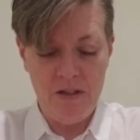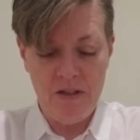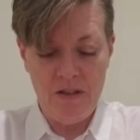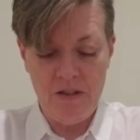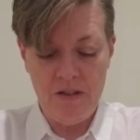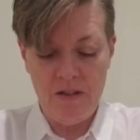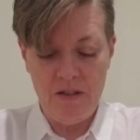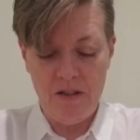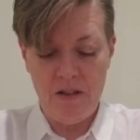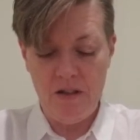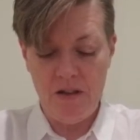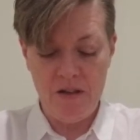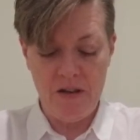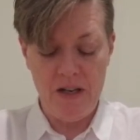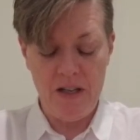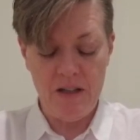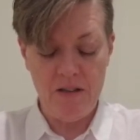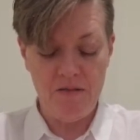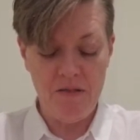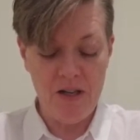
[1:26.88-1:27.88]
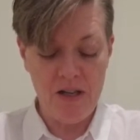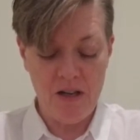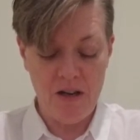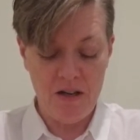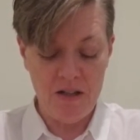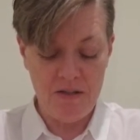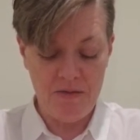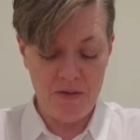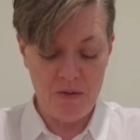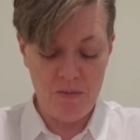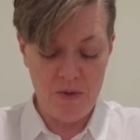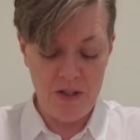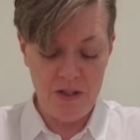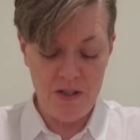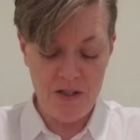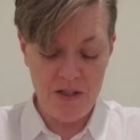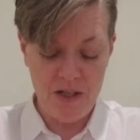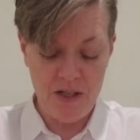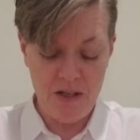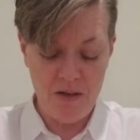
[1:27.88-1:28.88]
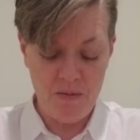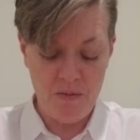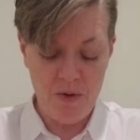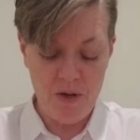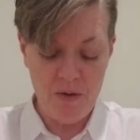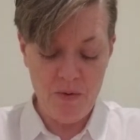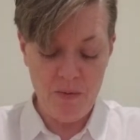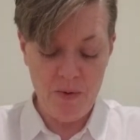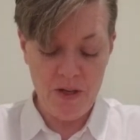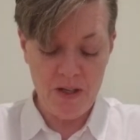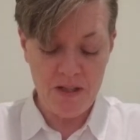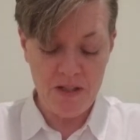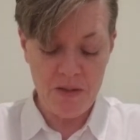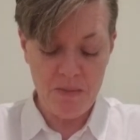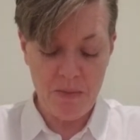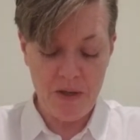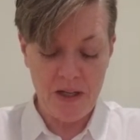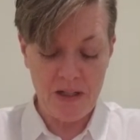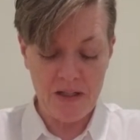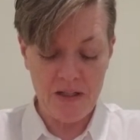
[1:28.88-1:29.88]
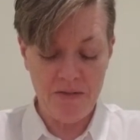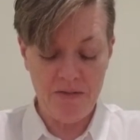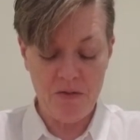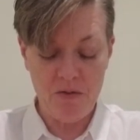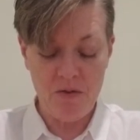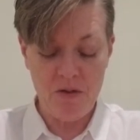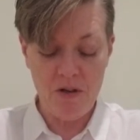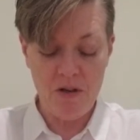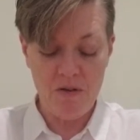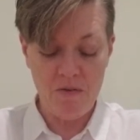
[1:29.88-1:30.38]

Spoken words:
All right, three cards for Wednesday. What can we expect for